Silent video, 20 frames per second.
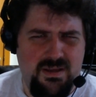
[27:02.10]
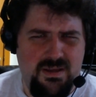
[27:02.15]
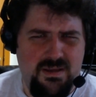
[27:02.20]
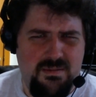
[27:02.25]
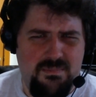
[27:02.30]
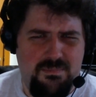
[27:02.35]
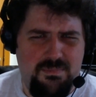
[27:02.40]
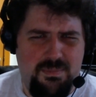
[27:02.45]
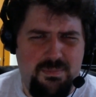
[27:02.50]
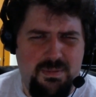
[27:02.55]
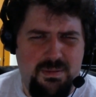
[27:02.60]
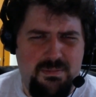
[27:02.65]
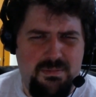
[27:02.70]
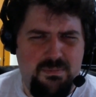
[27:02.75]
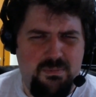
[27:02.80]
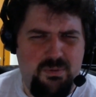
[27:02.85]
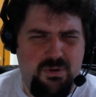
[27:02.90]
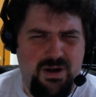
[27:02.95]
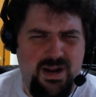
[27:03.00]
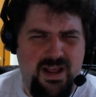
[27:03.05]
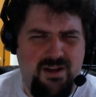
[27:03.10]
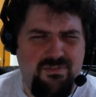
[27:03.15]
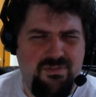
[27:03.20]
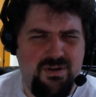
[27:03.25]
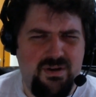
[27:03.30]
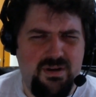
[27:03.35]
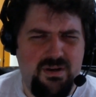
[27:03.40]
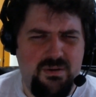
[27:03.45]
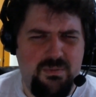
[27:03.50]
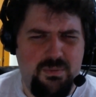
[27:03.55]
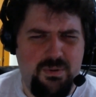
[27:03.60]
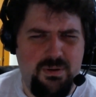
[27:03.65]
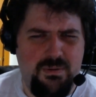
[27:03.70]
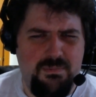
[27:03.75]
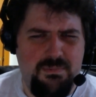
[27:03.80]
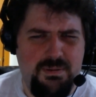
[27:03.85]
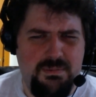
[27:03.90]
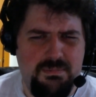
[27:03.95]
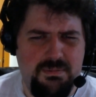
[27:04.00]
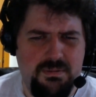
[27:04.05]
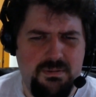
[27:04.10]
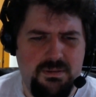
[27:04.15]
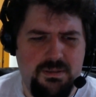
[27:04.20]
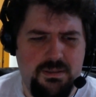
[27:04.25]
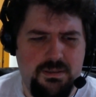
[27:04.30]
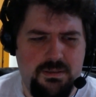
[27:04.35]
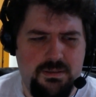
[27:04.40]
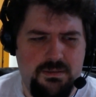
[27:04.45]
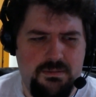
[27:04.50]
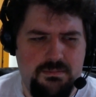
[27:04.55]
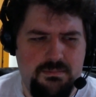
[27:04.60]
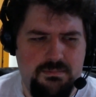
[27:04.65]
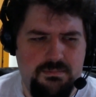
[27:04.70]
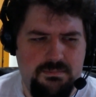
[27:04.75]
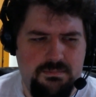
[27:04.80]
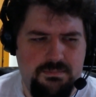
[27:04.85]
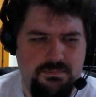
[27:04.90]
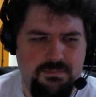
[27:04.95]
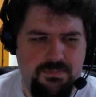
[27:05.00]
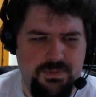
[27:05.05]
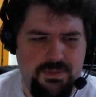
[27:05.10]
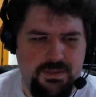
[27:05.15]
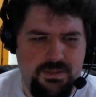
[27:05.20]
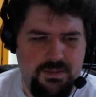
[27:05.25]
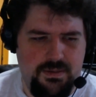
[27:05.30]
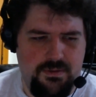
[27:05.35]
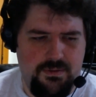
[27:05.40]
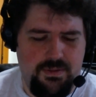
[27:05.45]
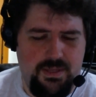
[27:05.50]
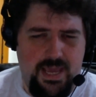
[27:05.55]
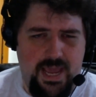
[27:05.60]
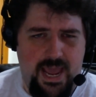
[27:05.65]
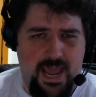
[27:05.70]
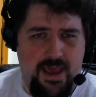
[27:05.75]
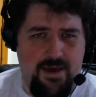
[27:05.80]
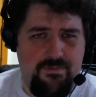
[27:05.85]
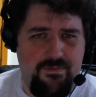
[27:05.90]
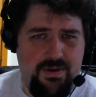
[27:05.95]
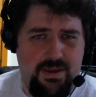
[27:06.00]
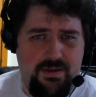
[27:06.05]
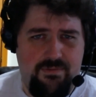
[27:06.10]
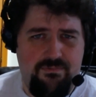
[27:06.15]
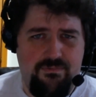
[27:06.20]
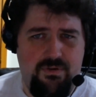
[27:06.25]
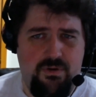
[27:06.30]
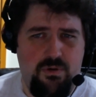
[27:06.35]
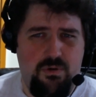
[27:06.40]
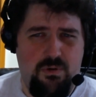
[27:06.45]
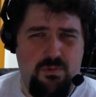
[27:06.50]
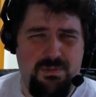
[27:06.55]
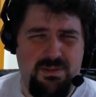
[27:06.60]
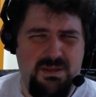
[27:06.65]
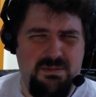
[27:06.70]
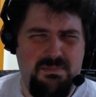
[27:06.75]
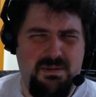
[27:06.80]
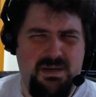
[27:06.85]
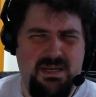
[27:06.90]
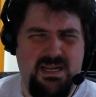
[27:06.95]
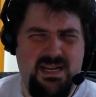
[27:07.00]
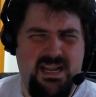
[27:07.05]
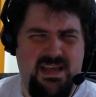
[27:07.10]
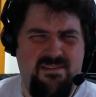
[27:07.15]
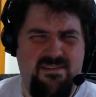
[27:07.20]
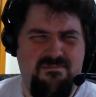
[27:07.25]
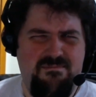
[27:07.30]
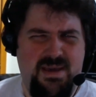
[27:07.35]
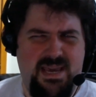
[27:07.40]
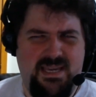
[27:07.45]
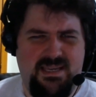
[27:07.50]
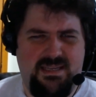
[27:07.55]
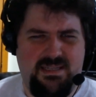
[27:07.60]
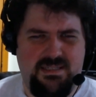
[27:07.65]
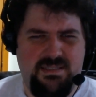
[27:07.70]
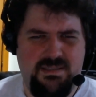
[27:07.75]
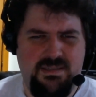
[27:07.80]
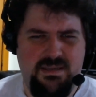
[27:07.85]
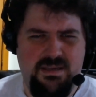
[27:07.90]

but maybe more in Africa where people are, they have a phone, but they might not have banks.